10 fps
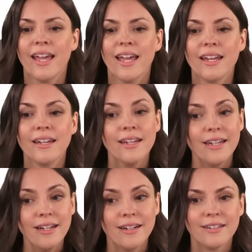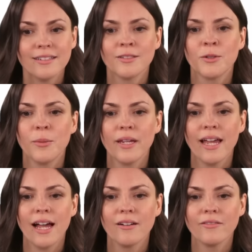And here we
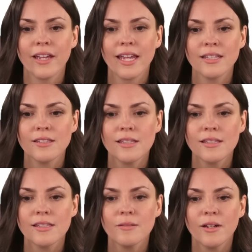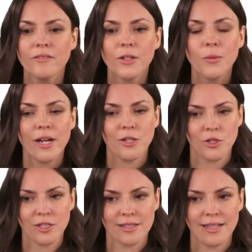have a system of
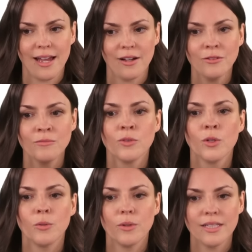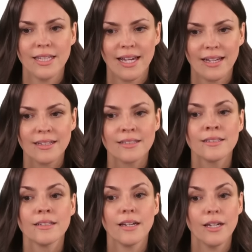equations now with
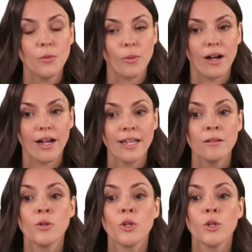x and y,